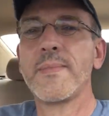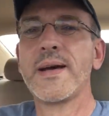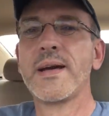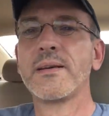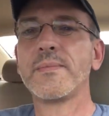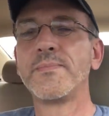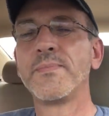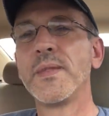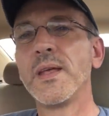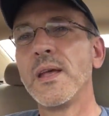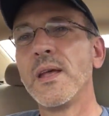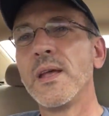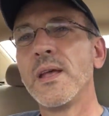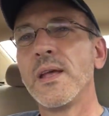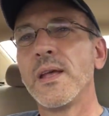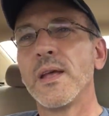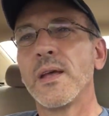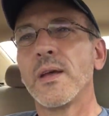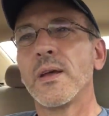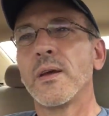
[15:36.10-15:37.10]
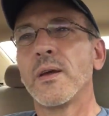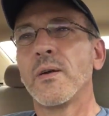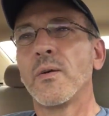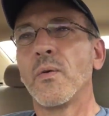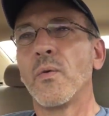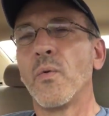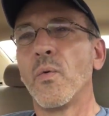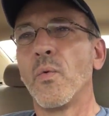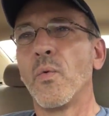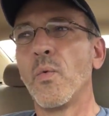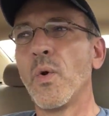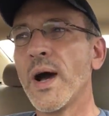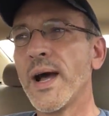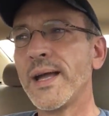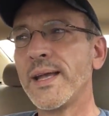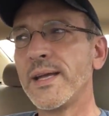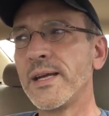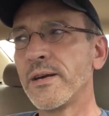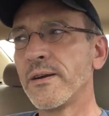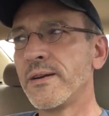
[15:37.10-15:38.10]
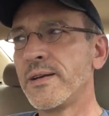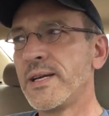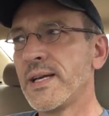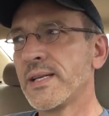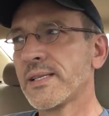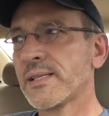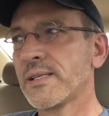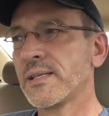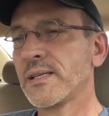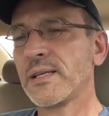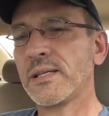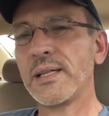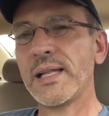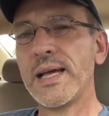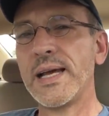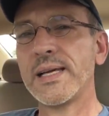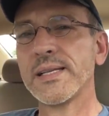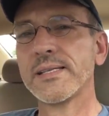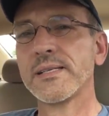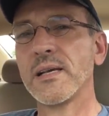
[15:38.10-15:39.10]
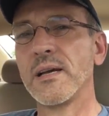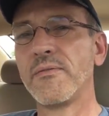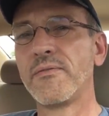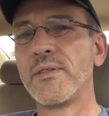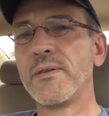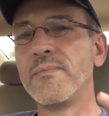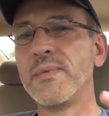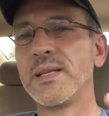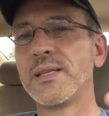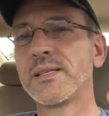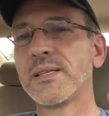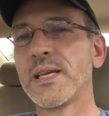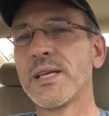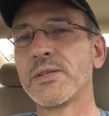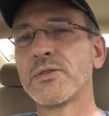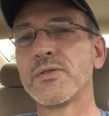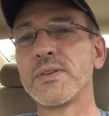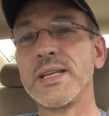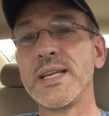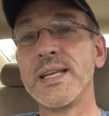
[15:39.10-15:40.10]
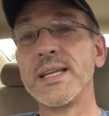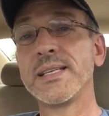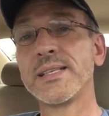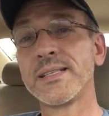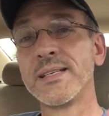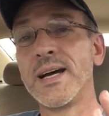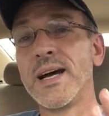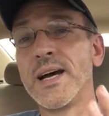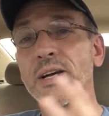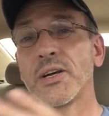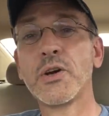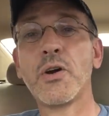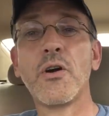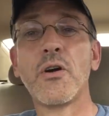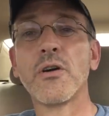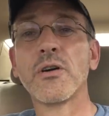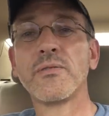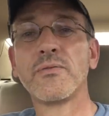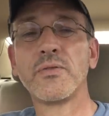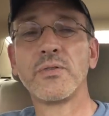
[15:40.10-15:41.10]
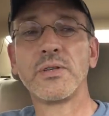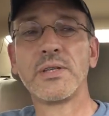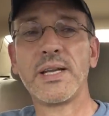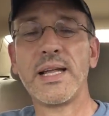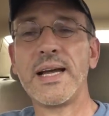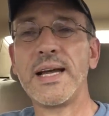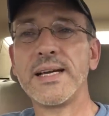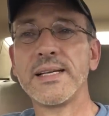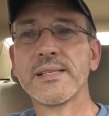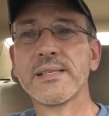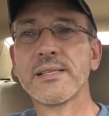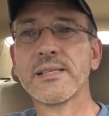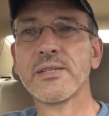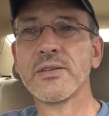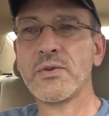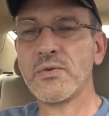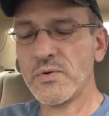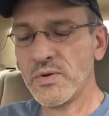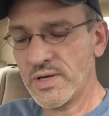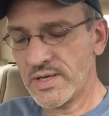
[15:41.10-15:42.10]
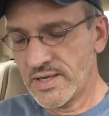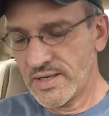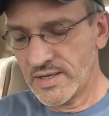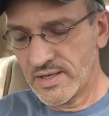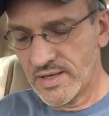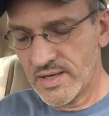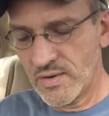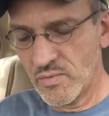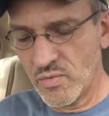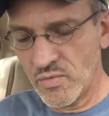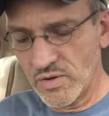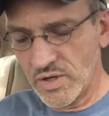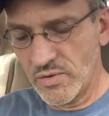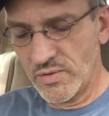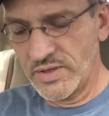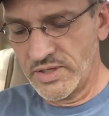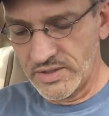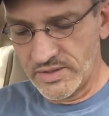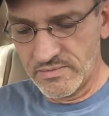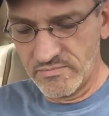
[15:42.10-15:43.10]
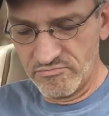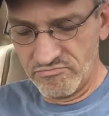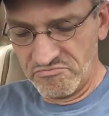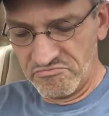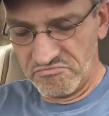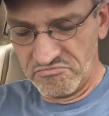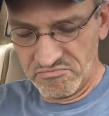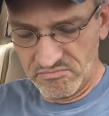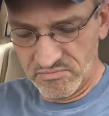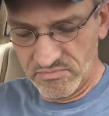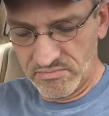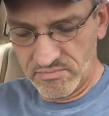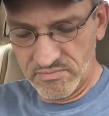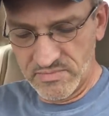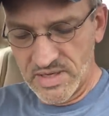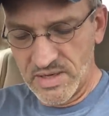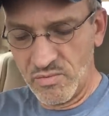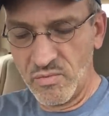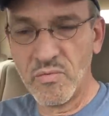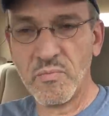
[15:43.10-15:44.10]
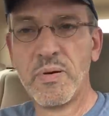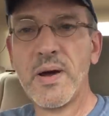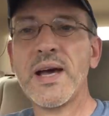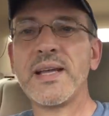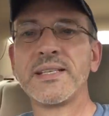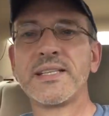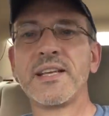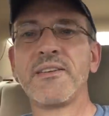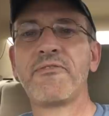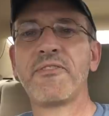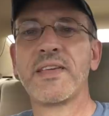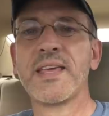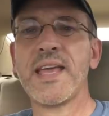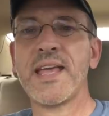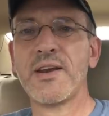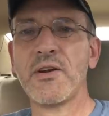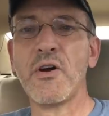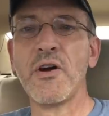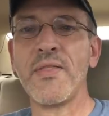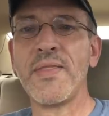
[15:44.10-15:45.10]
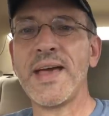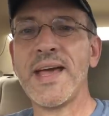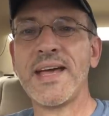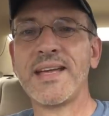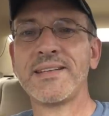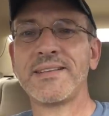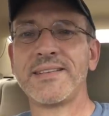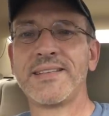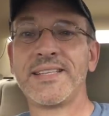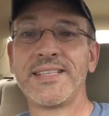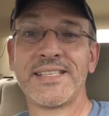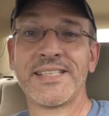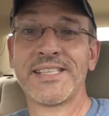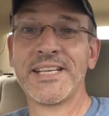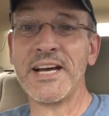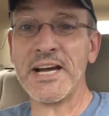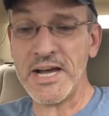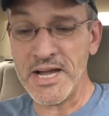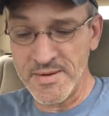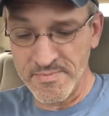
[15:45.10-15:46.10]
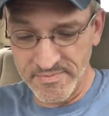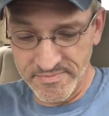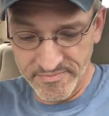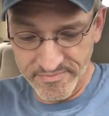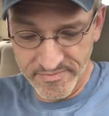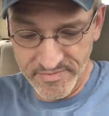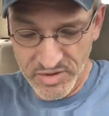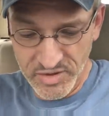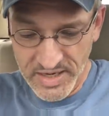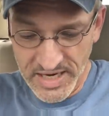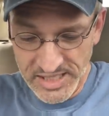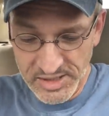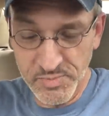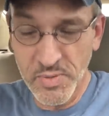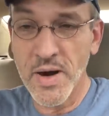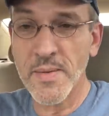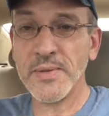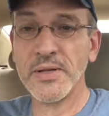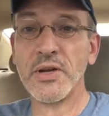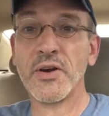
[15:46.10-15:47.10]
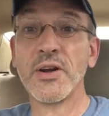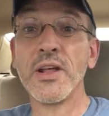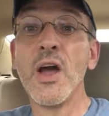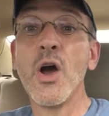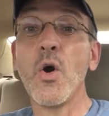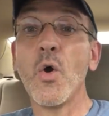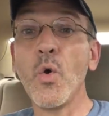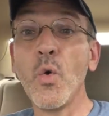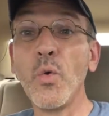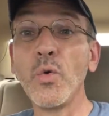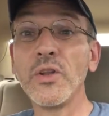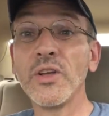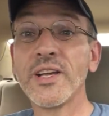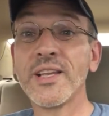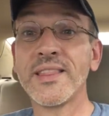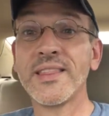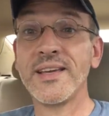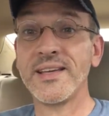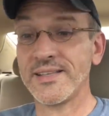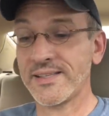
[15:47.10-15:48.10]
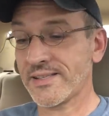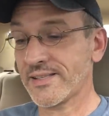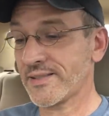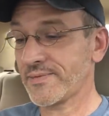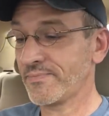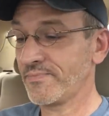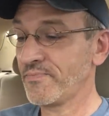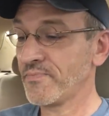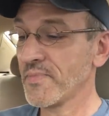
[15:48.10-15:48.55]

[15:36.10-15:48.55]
about why iridescent glass of the mid-century is not carnival glass. So I won't go into, I won't pontificate on that this time. You guys probably are, oh, look at this.